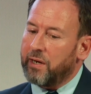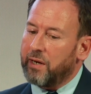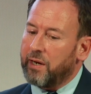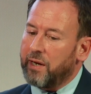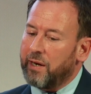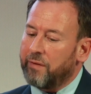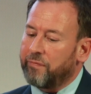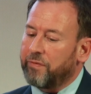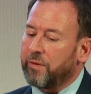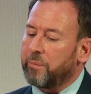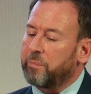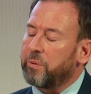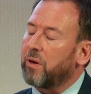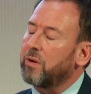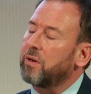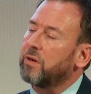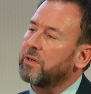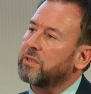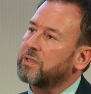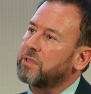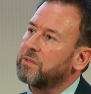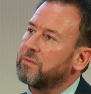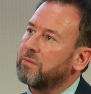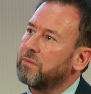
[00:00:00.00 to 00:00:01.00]
If the
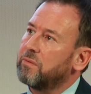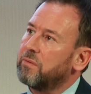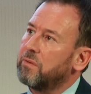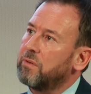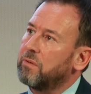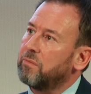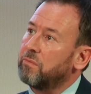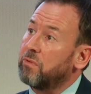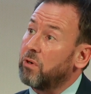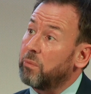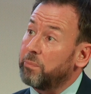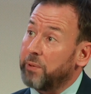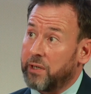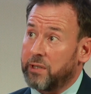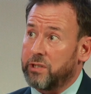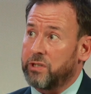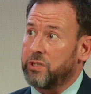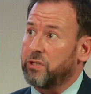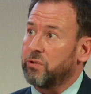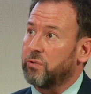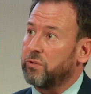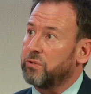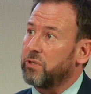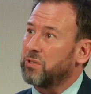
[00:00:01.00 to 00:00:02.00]
product's
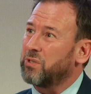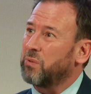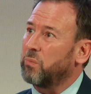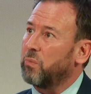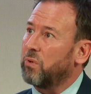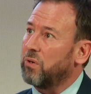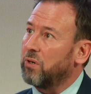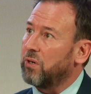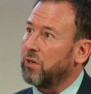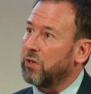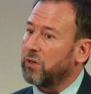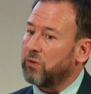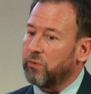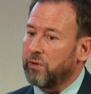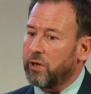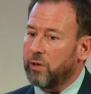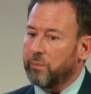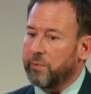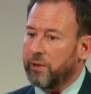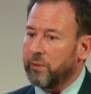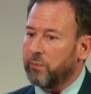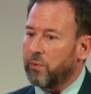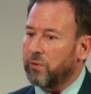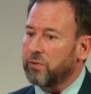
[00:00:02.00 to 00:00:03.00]
rubbish or doesn't work or
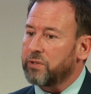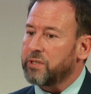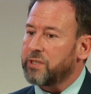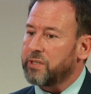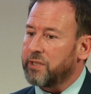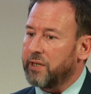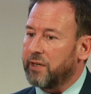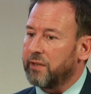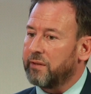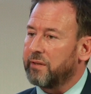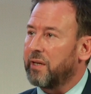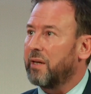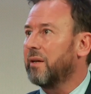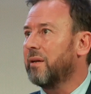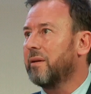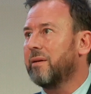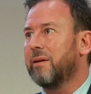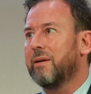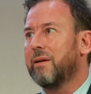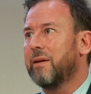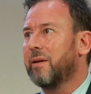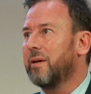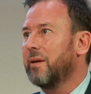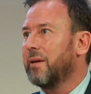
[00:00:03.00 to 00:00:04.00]
nobody wants it,
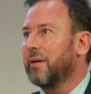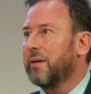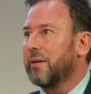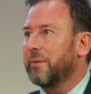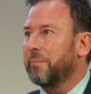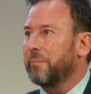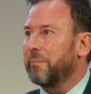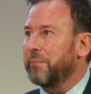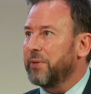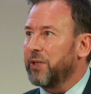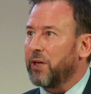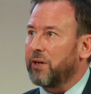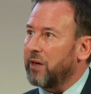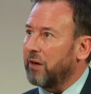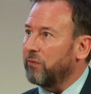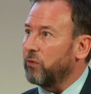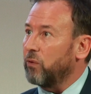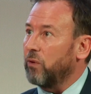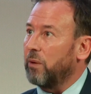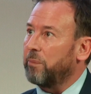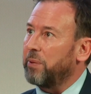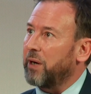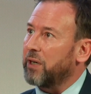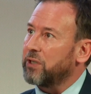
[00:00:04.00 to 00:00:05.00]
then you can have
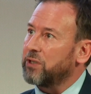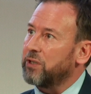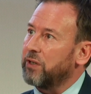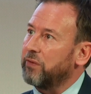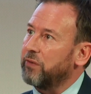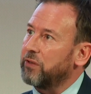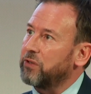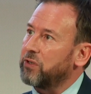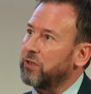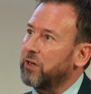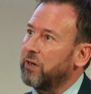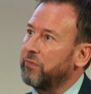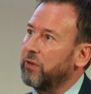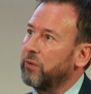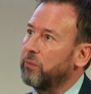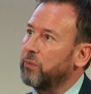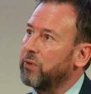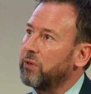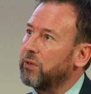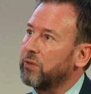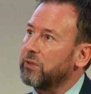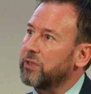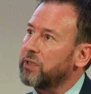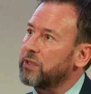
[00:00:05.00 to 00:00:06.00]
all the passion and the drive in the
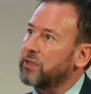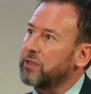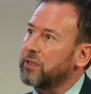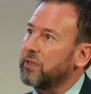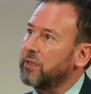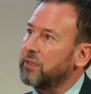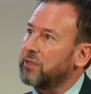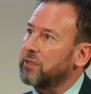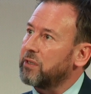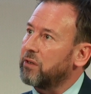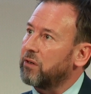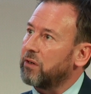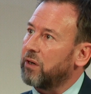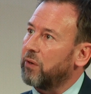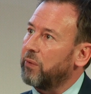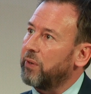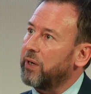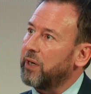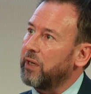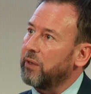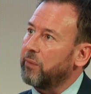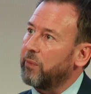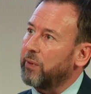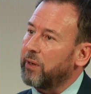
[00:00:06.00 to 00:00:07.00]
world. It's not
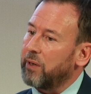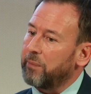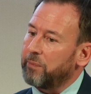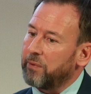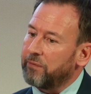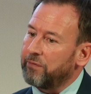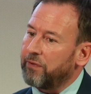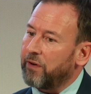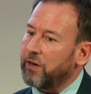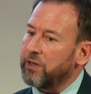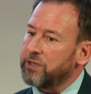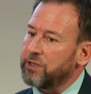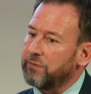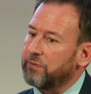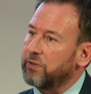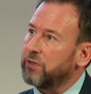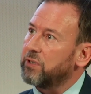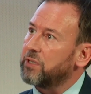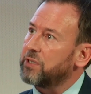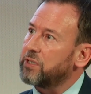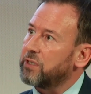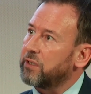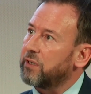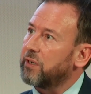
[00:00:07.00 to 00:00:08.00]
going anywhere. But vice
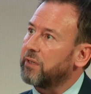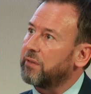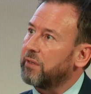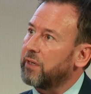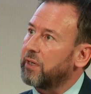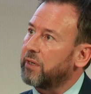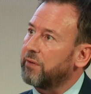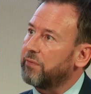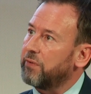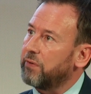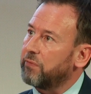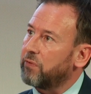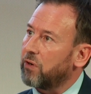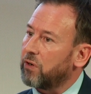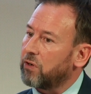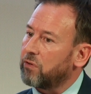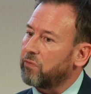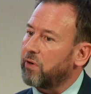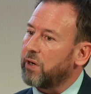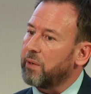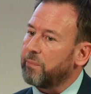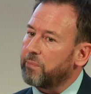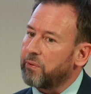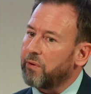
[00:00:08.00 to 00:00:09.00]
versa, I think if you've got a
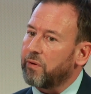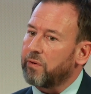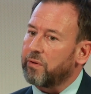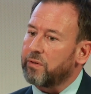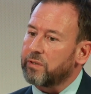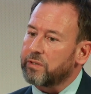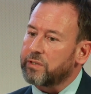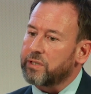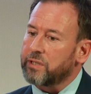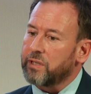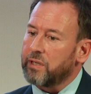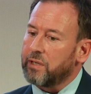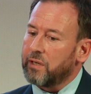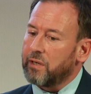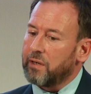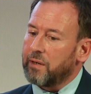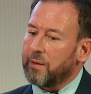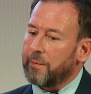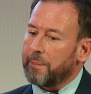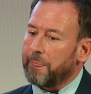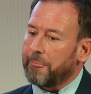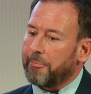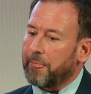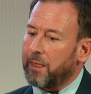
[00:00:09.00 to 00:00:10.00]
great product
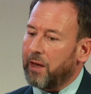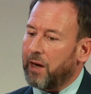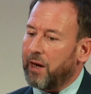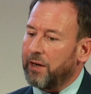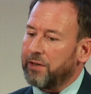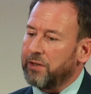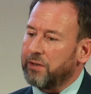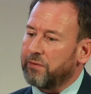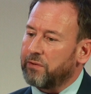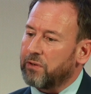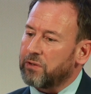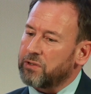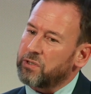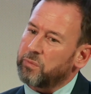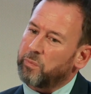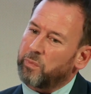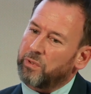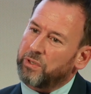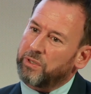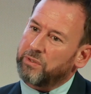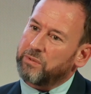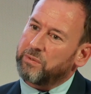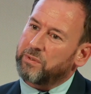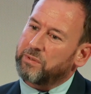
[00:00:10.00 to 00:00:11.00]
and you've got
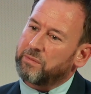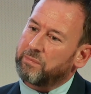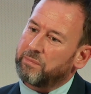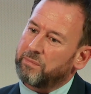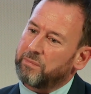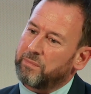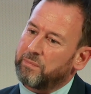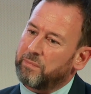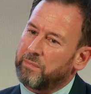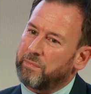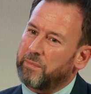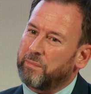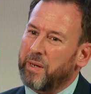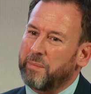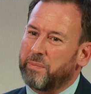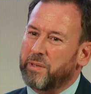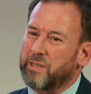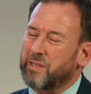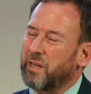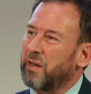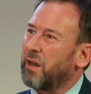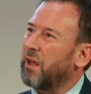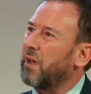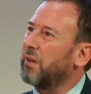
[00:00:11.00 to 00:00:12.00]
someone who's, maybe
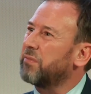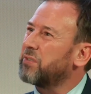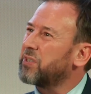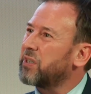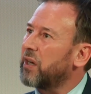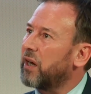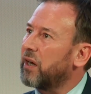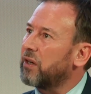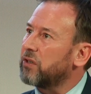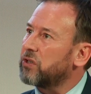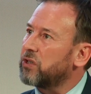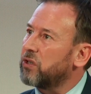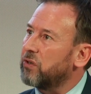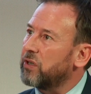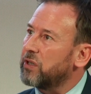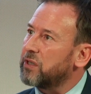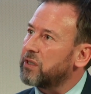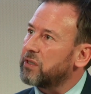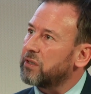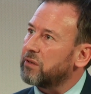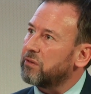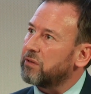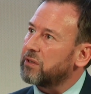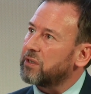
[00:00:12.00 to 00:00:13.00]
it's a lifestyle
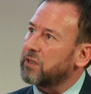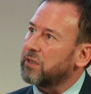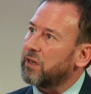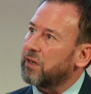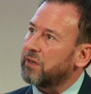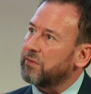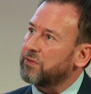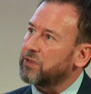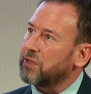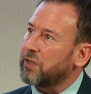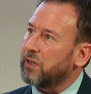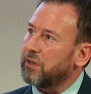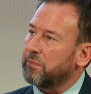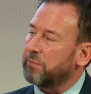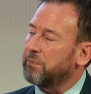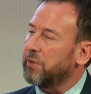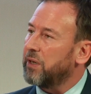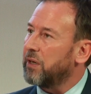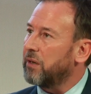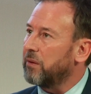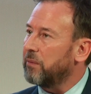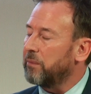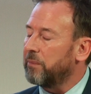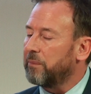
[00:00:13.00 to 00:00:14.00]
choice or it's a lifestyle,
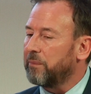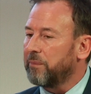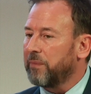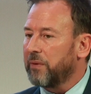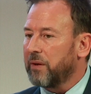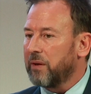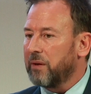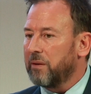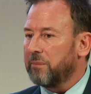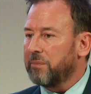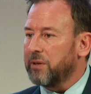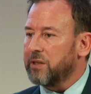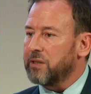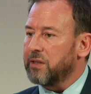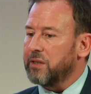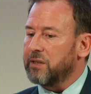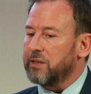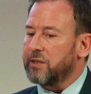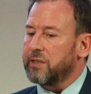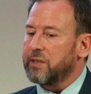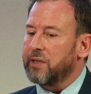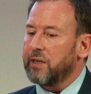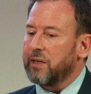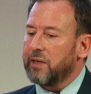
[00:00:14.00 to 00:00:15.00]
you know,
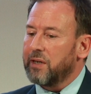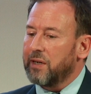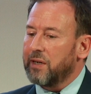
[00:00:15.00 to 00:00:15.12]
business,